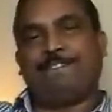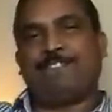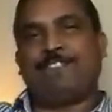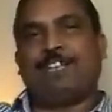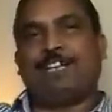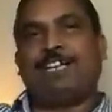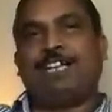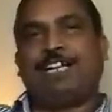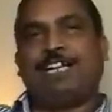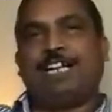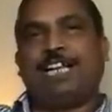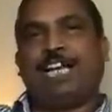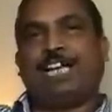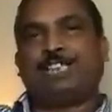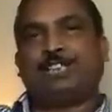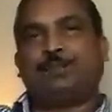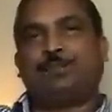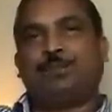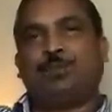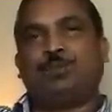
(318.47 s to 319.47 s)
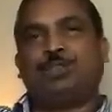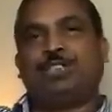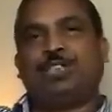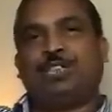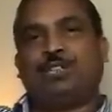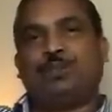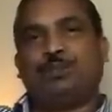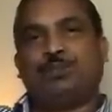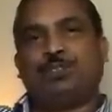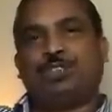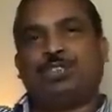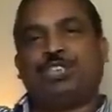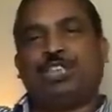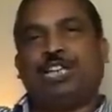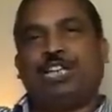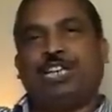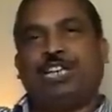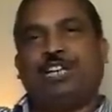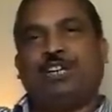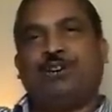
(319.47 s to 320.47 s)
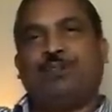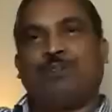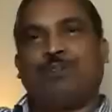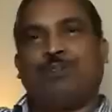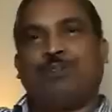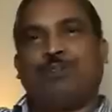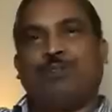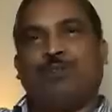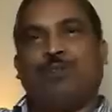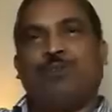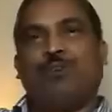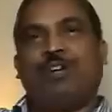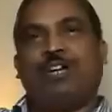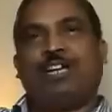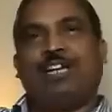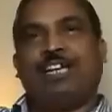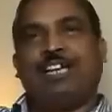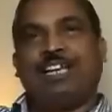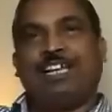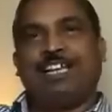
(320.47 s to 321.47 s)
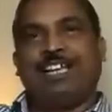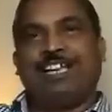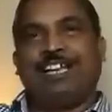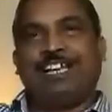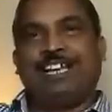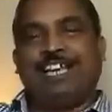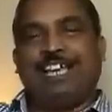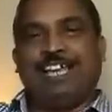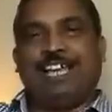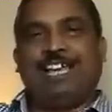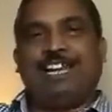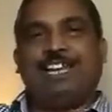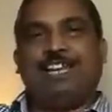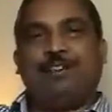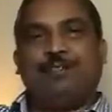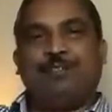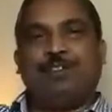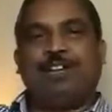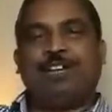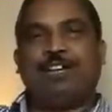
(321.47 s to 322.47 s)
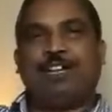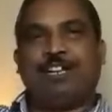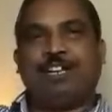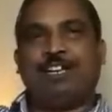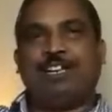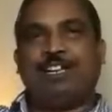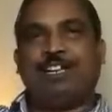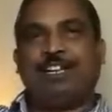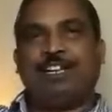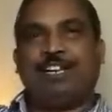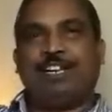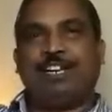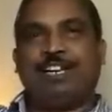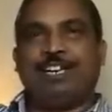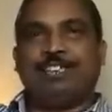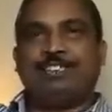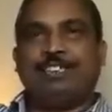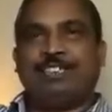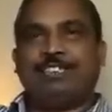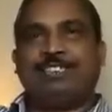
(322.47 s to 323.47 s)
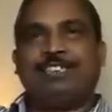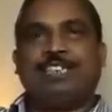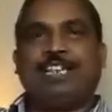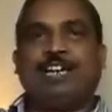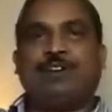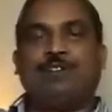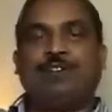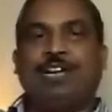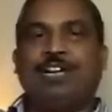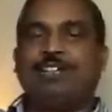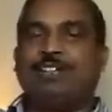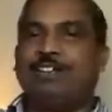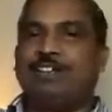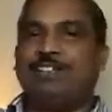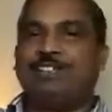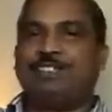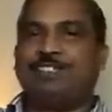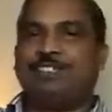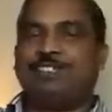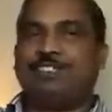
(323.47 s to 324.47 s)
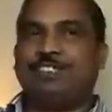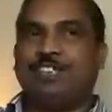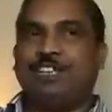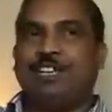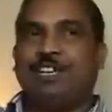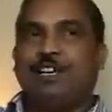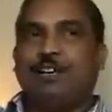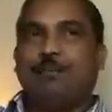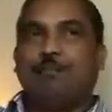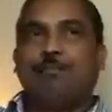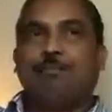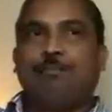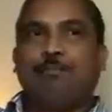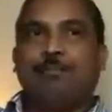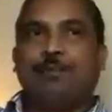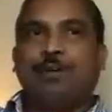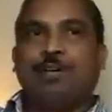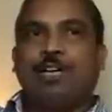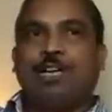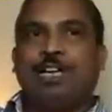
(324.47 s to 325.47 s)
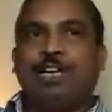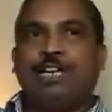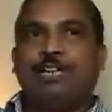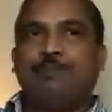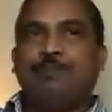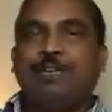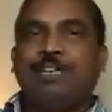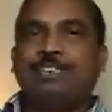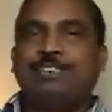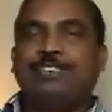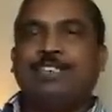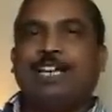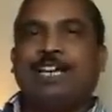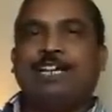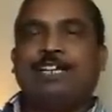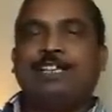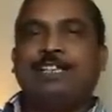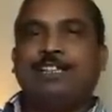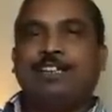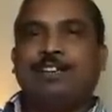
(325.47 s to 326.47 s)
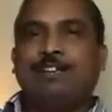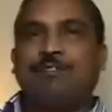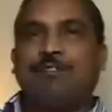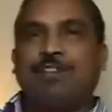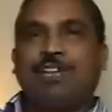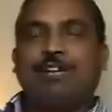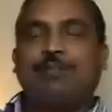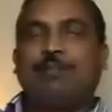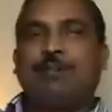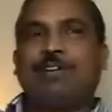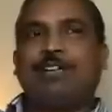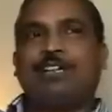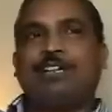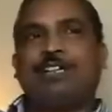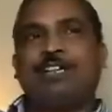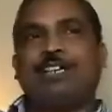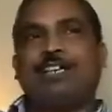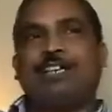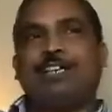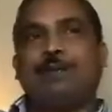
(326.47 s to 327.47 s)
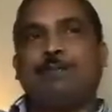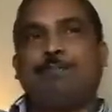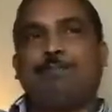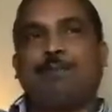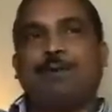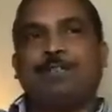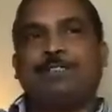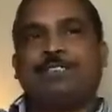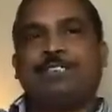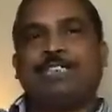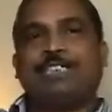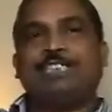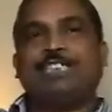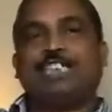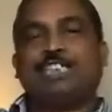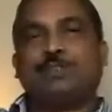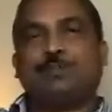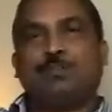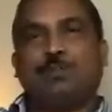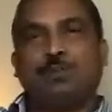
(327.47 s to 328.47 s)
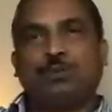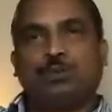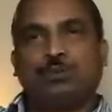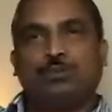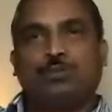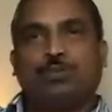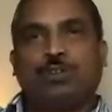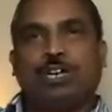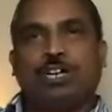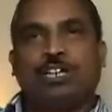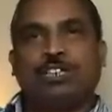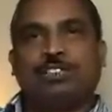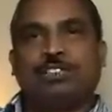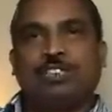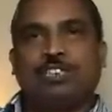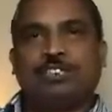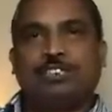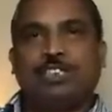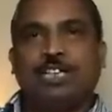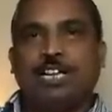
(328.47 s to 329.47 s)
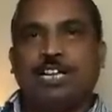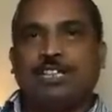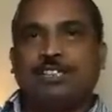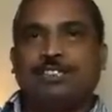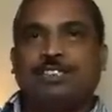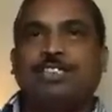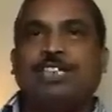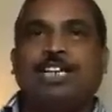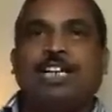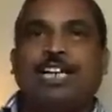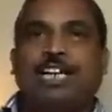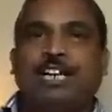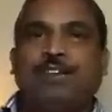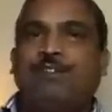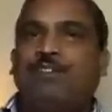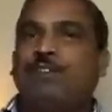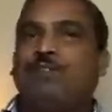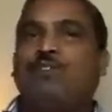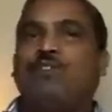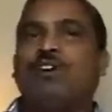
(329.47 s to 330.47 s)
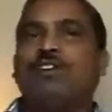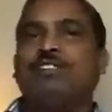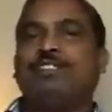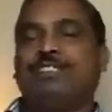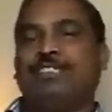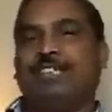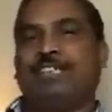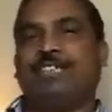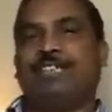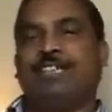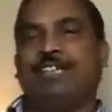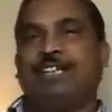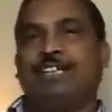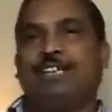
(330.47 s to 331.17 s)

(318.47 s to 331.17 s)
sudden exposure to chilly, cold, airy wind results in aconite conditions. It means that whenever a person is exposed to the conditions, suddenly if he falls sick,